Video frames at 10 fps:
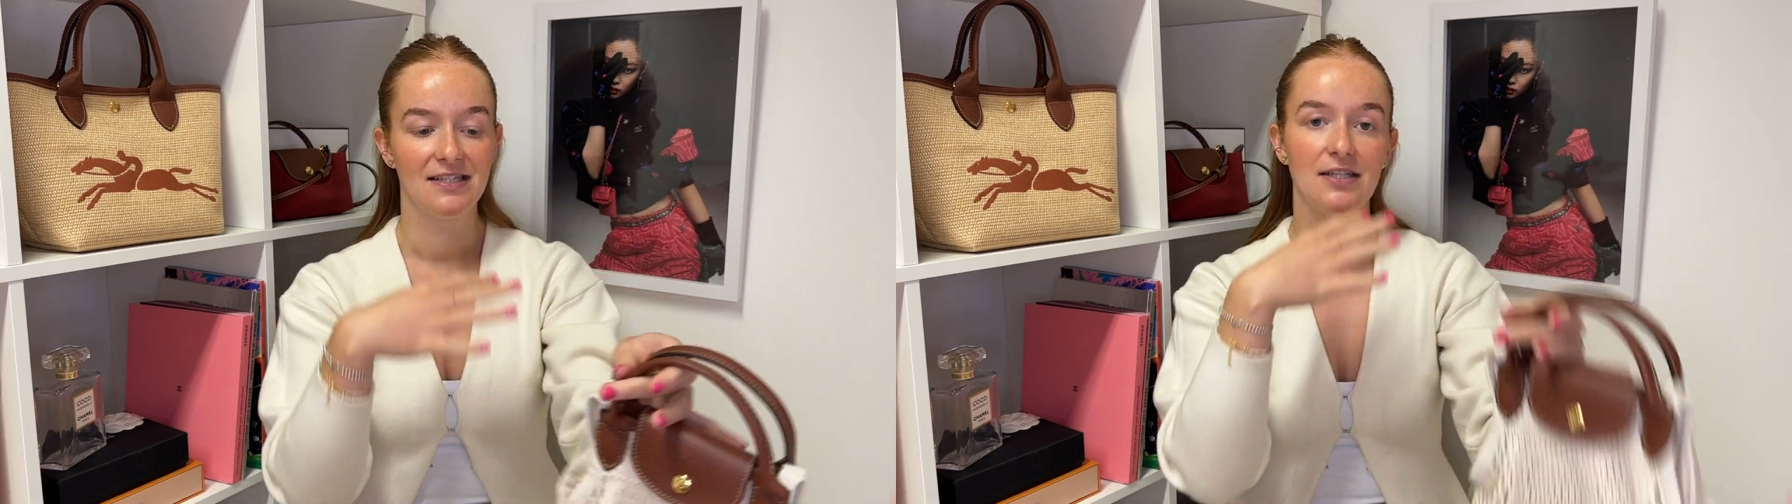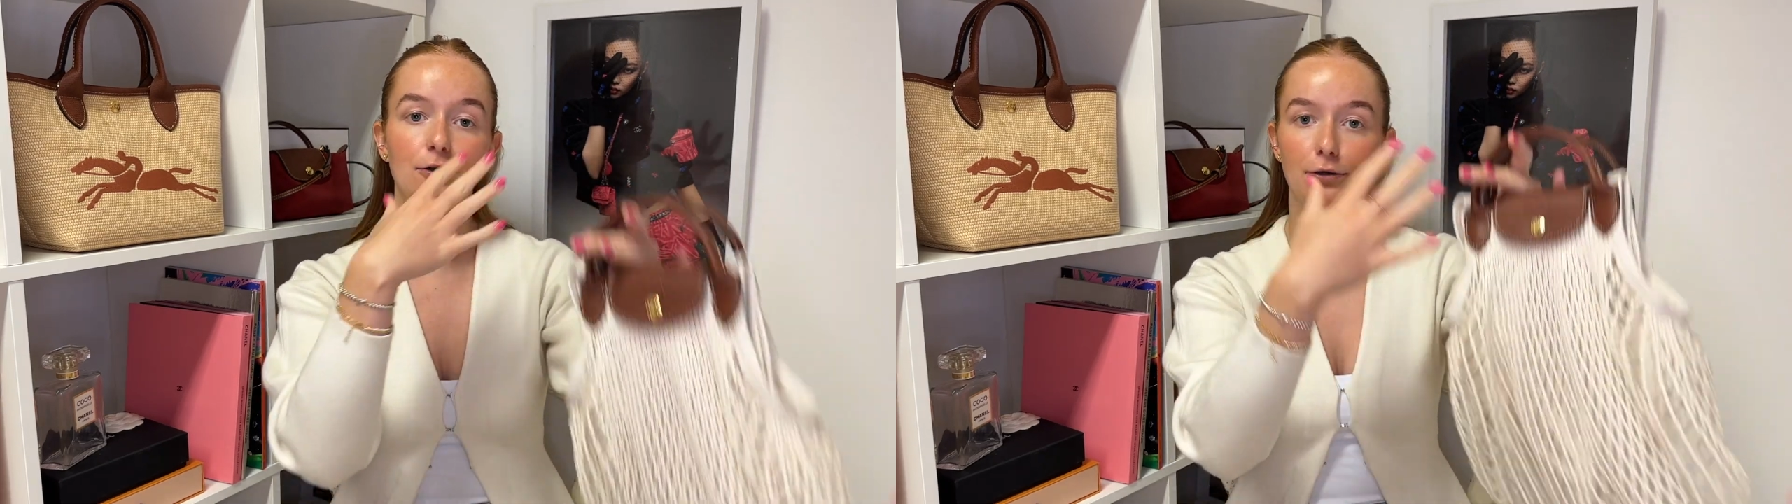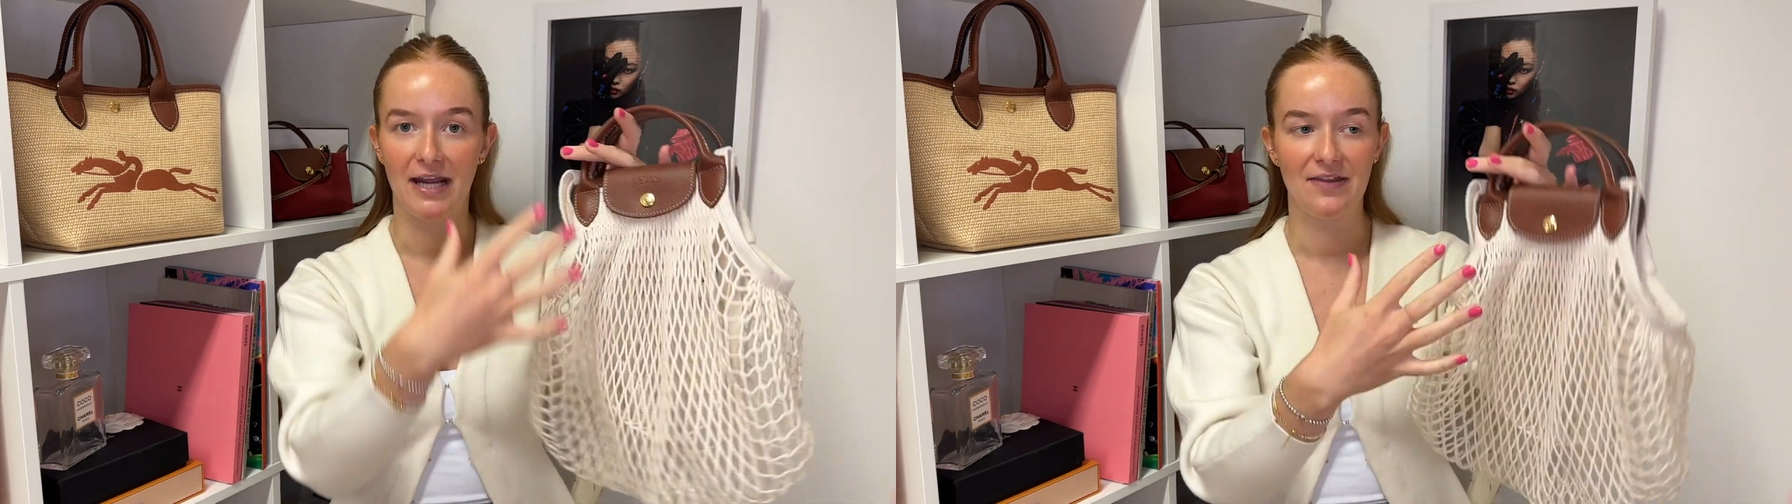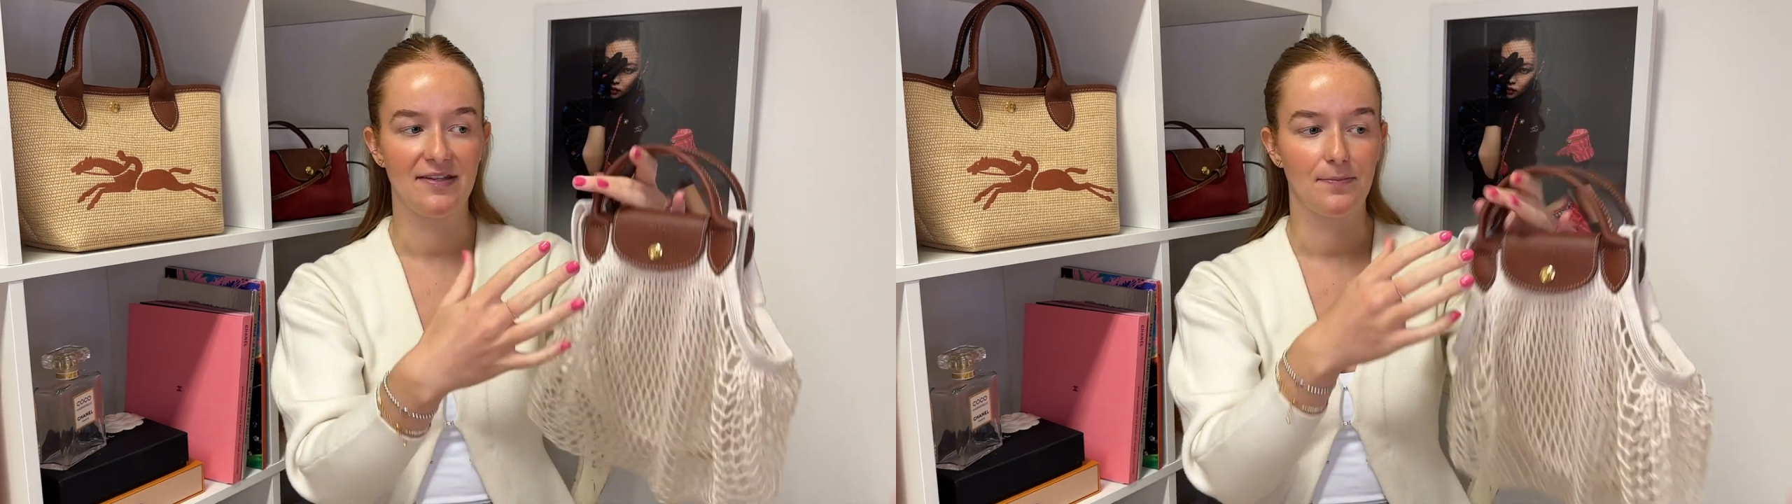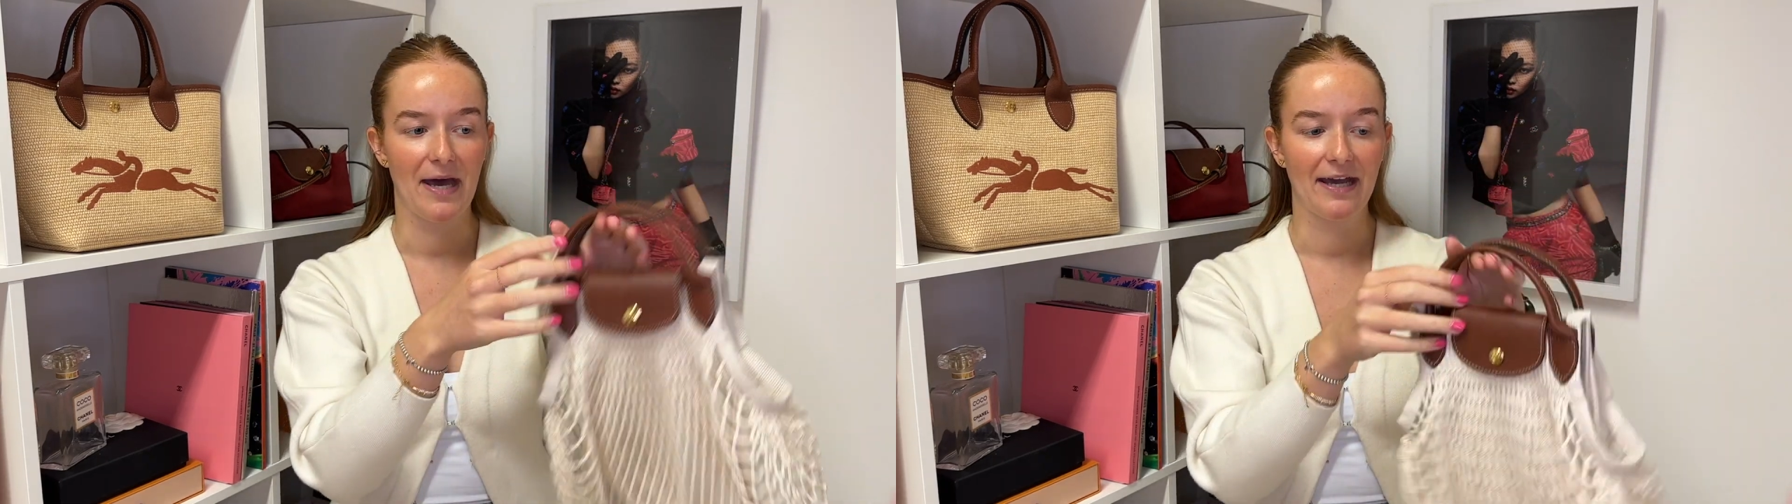to create
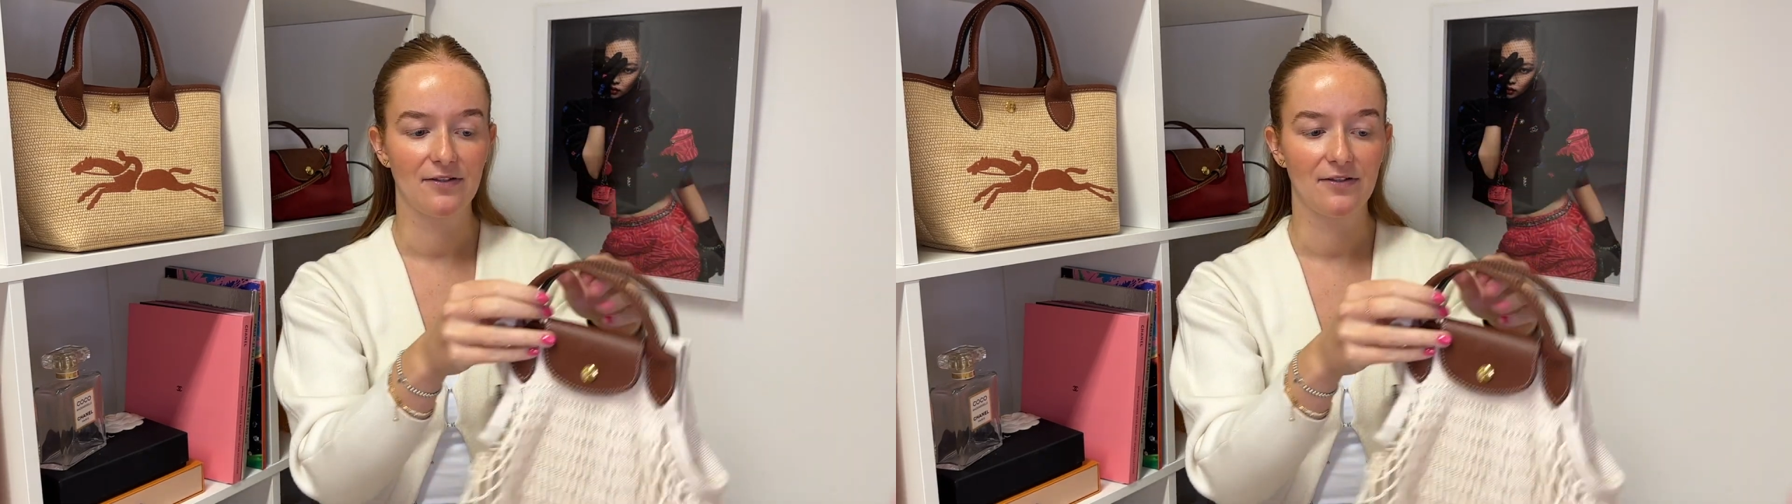this bag.